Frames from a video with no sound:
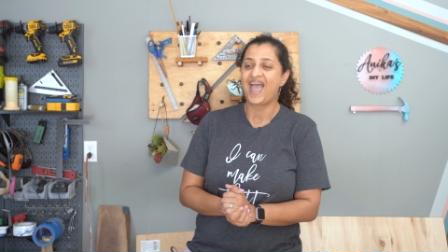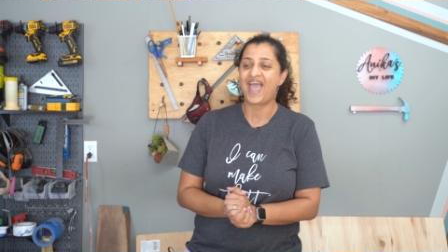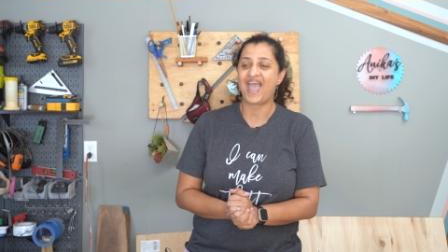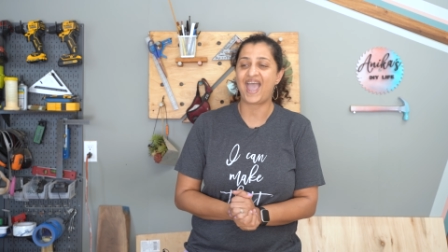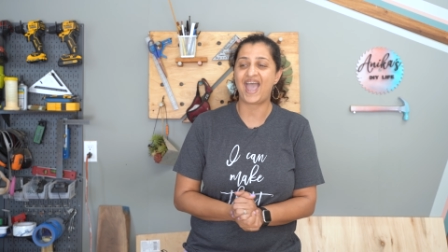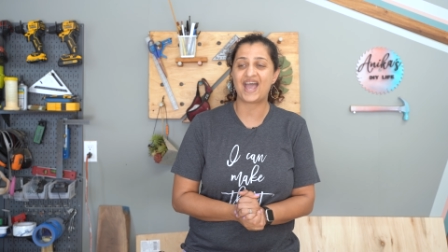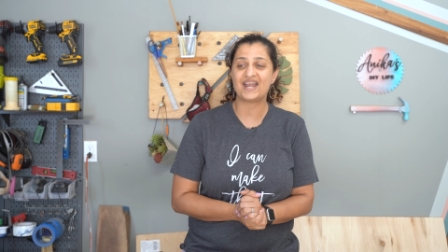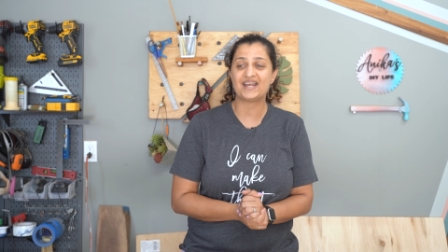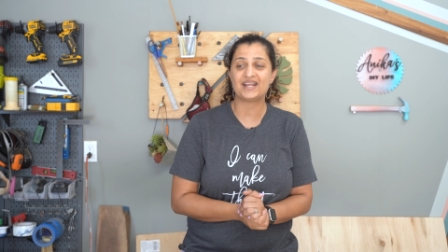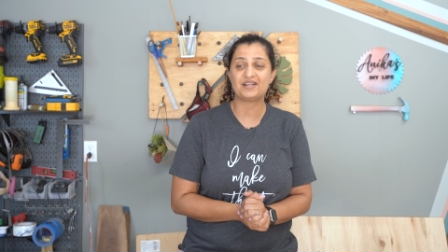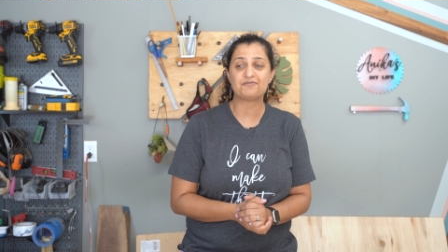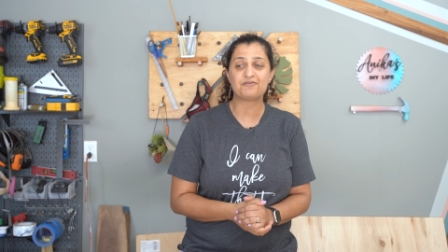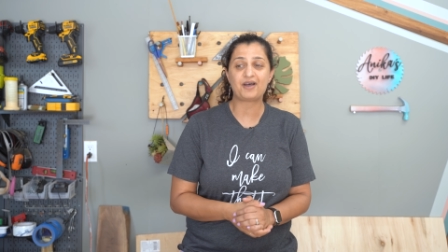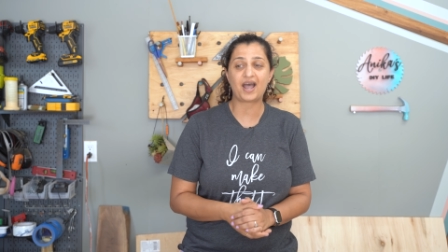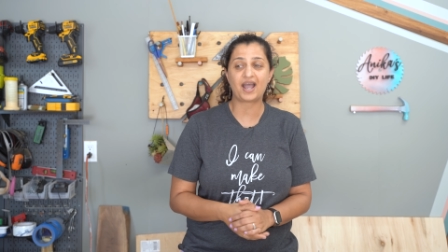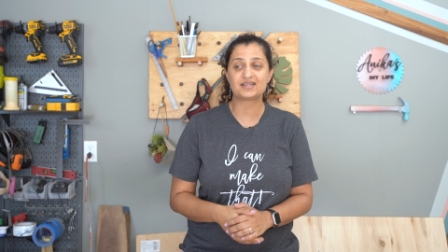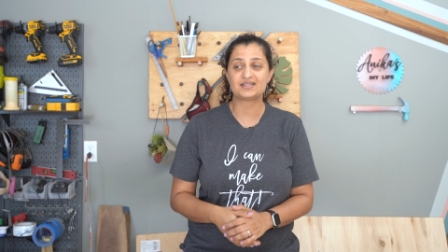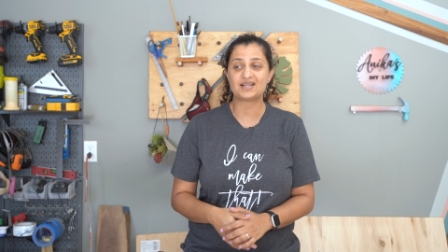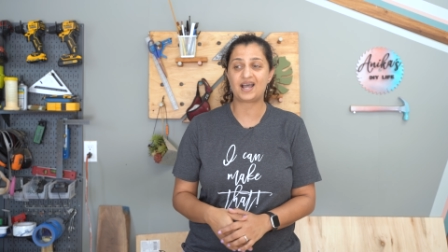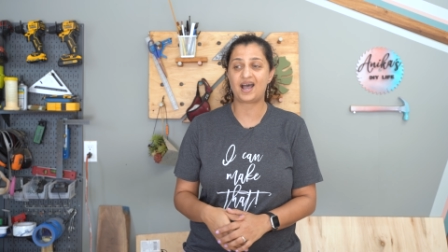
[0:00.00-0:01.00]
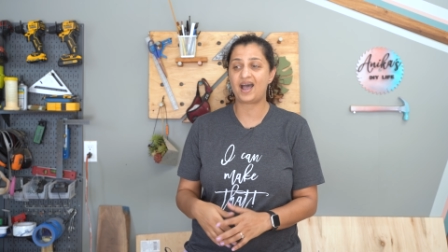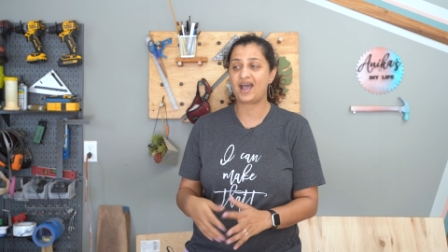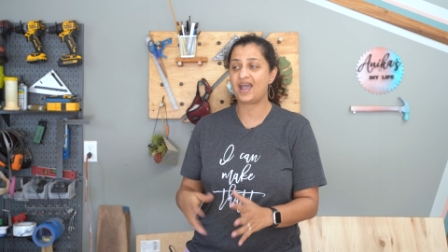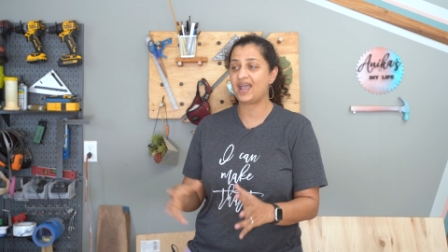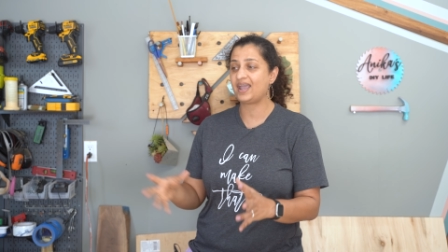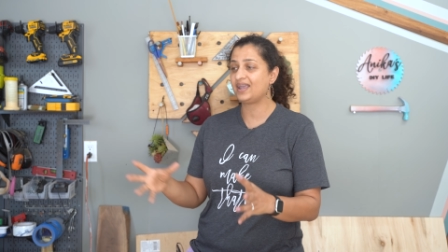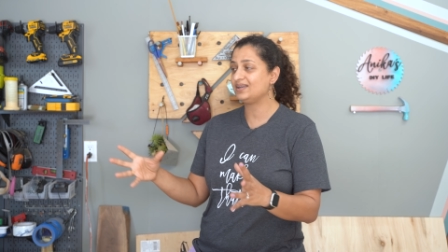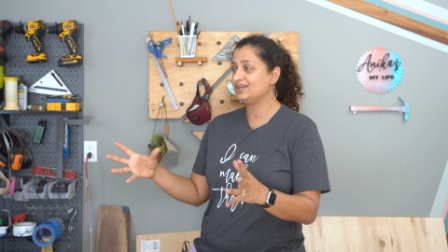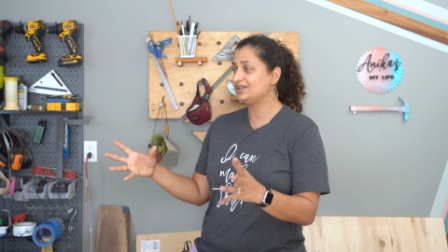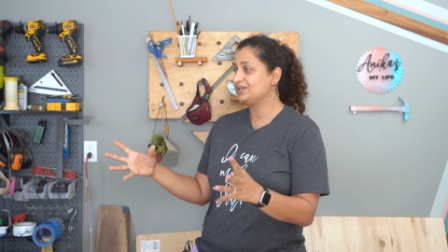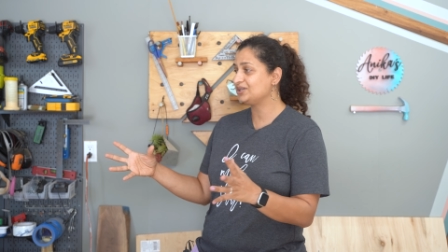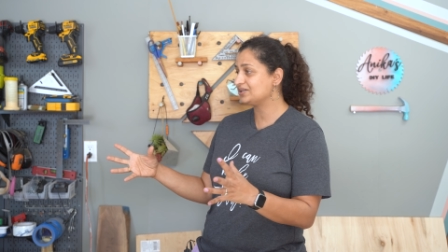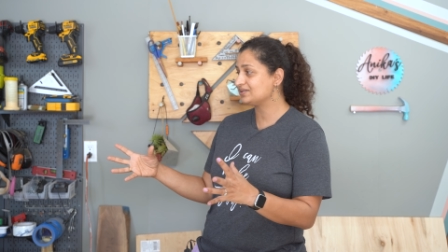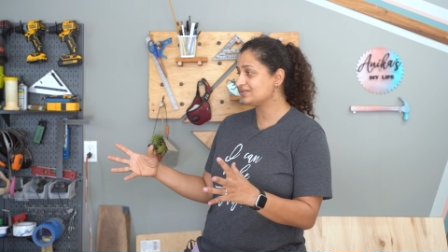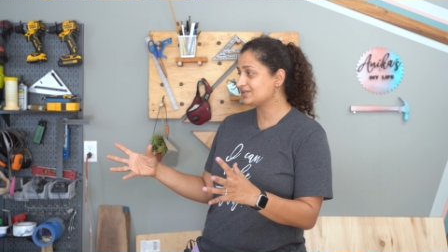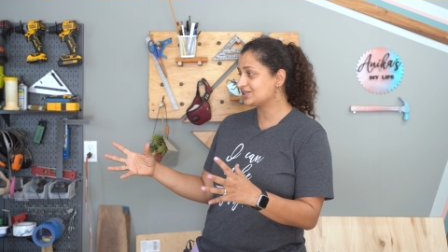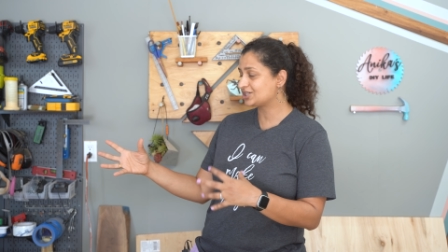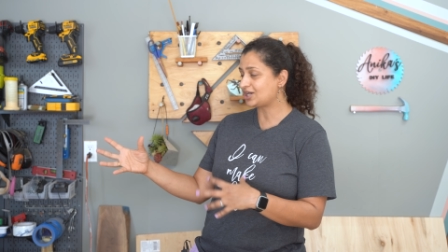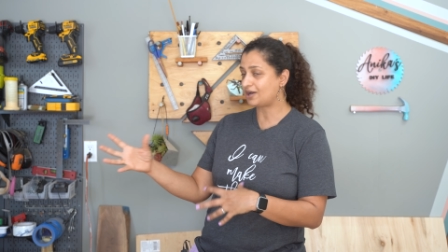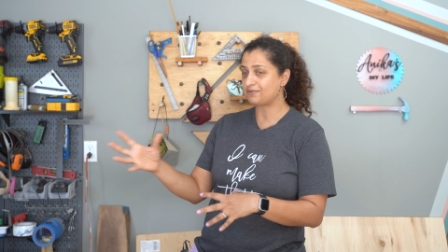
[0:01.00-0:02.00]
And in fact, I
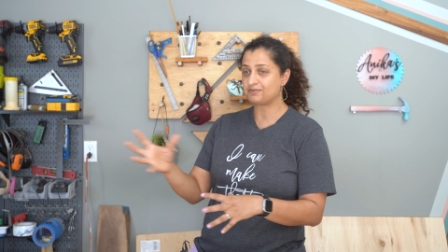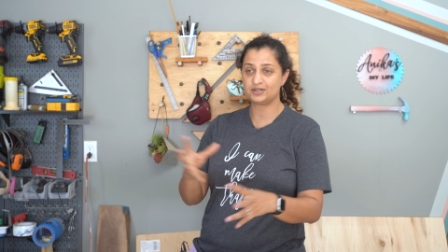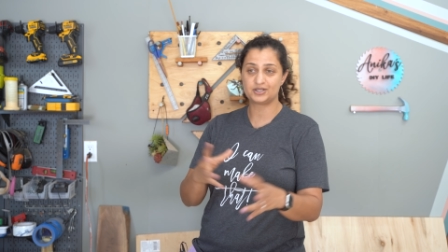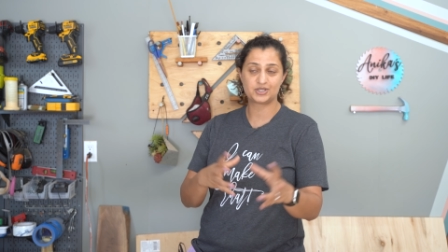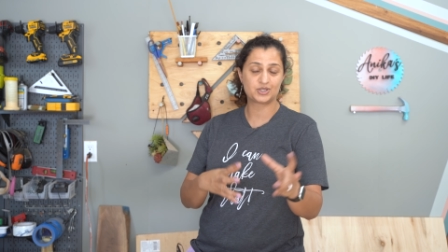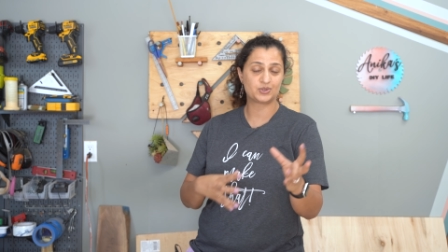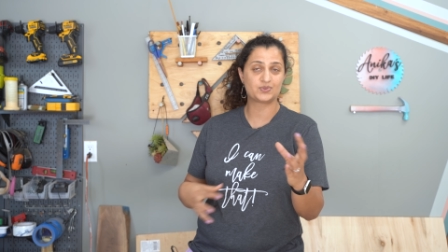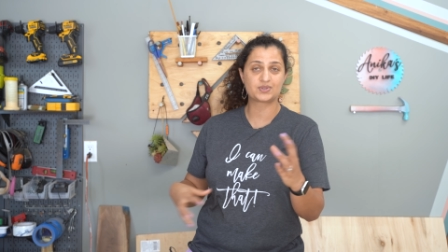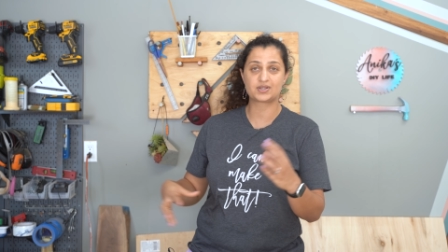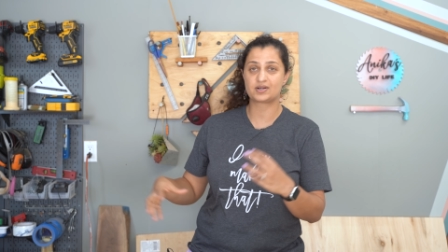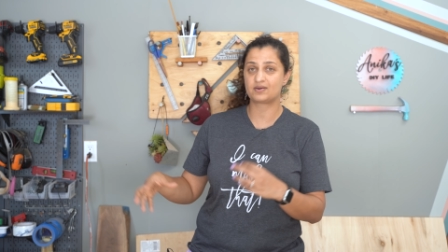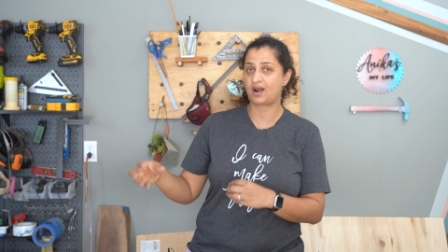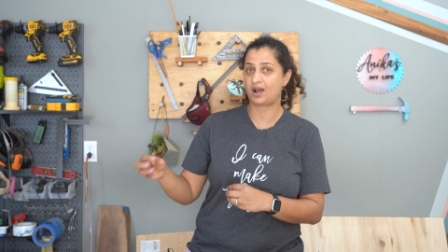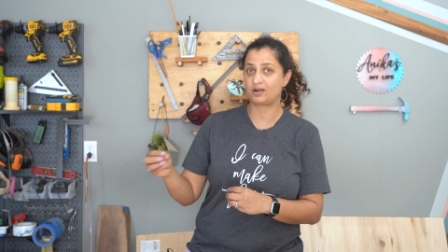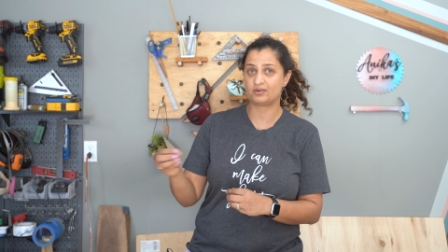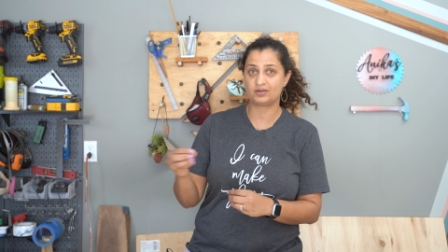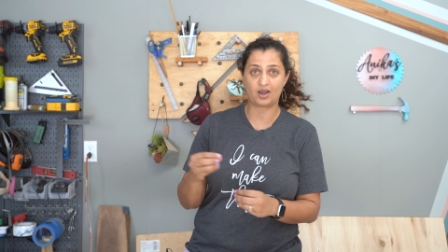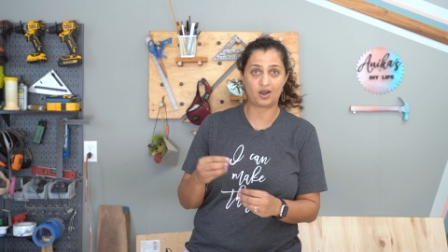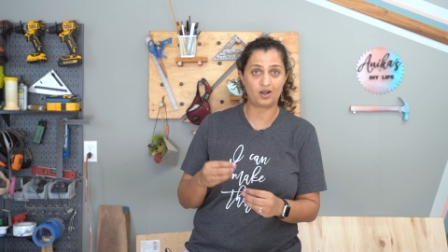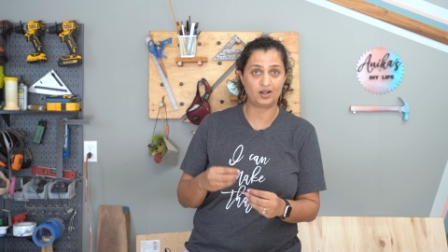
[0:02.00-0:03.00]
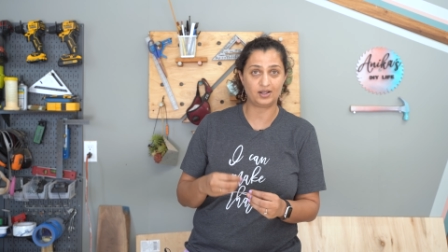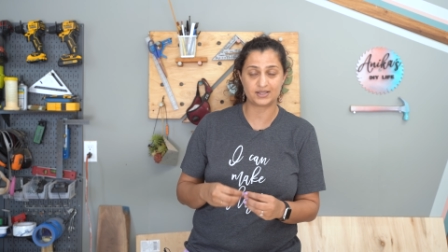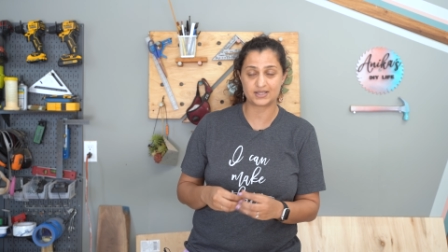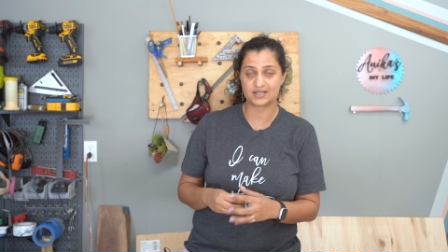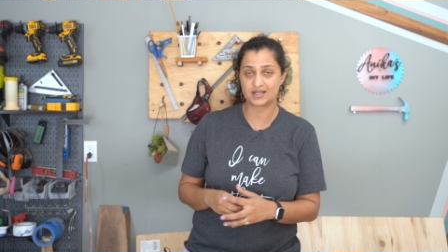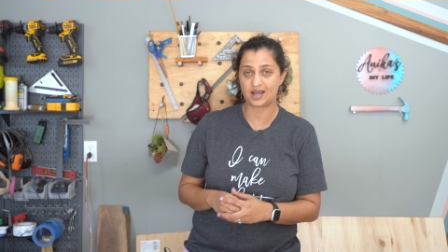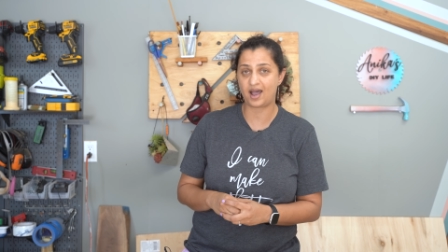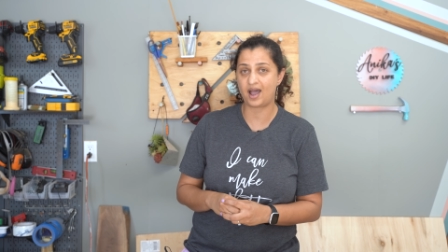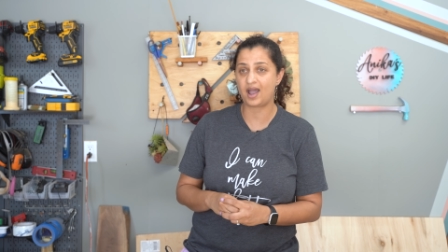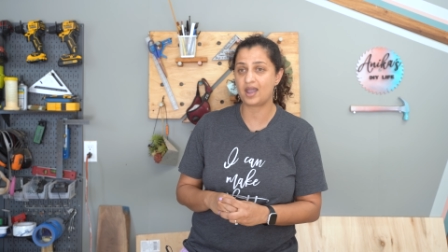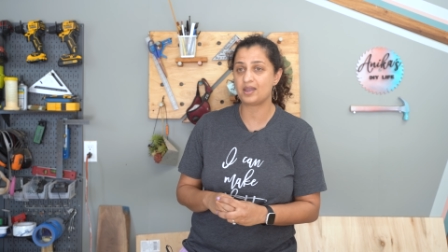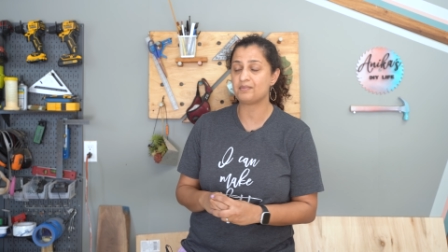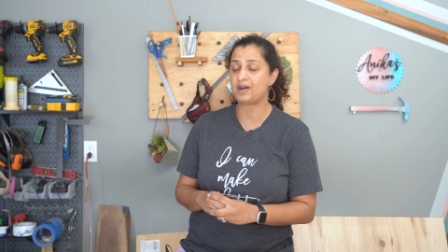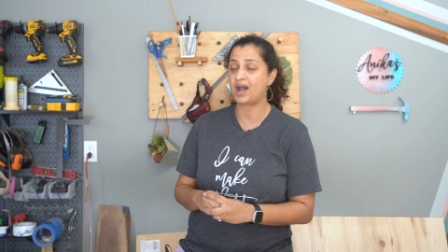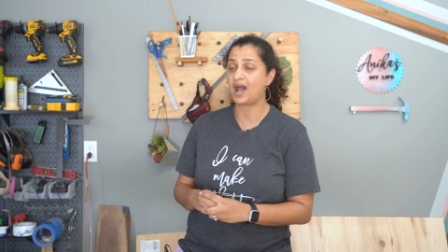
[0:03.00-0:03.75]
shuffle tools around all the time.